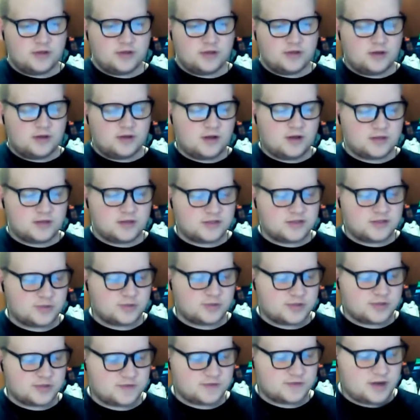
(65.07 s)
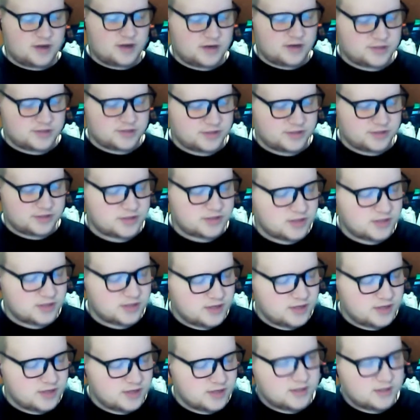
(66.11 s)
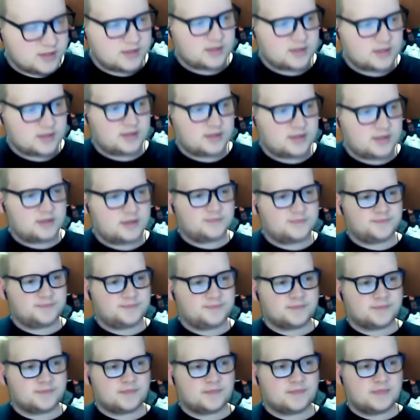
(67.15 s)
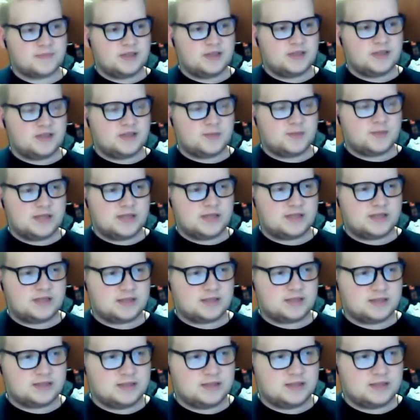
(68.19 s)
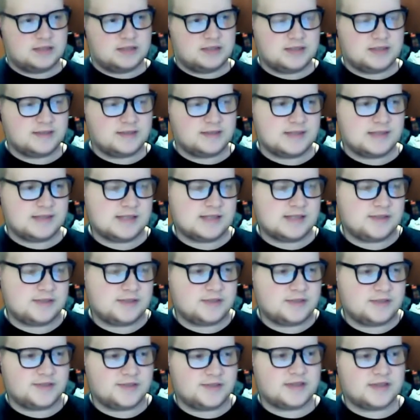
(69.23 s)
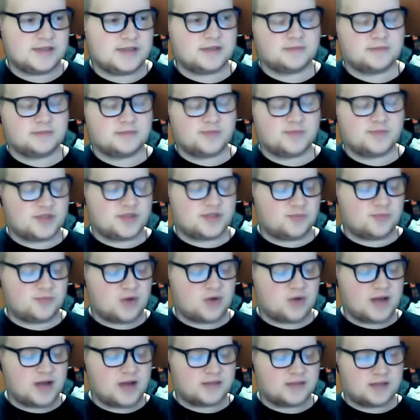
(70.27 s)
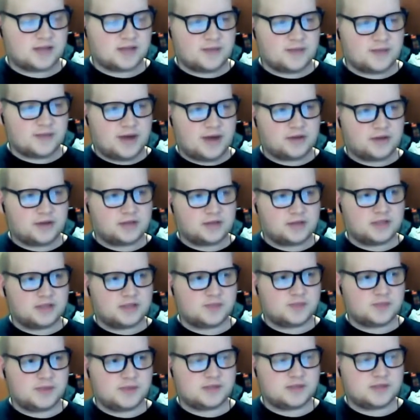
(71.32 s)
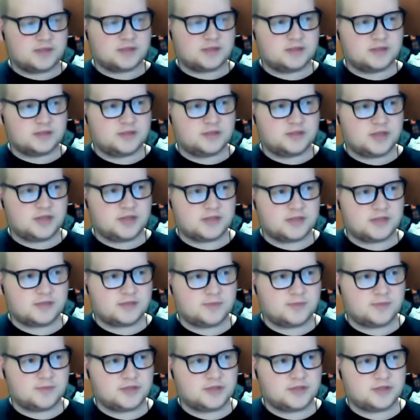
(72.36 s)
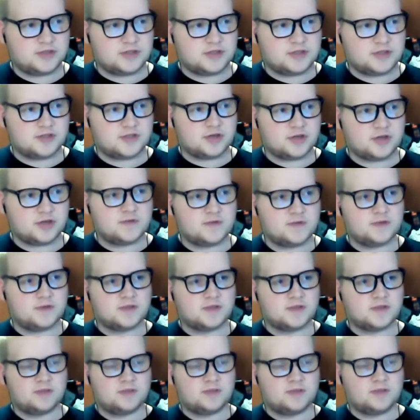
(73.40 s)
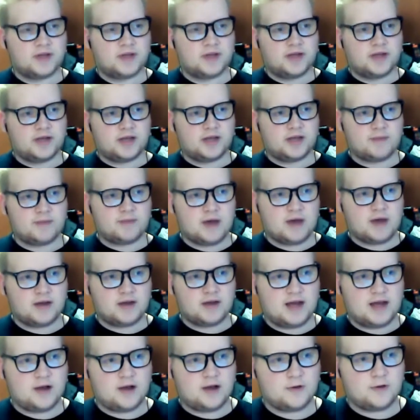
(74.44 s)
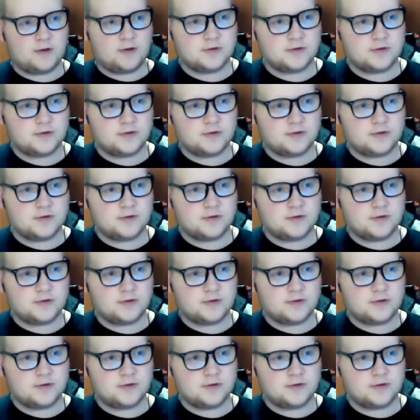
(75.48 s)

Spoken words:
all these sorts of characters. And it's basically like there's nothing surprising about it. It's basically just a bunch of conservatives complaining about how,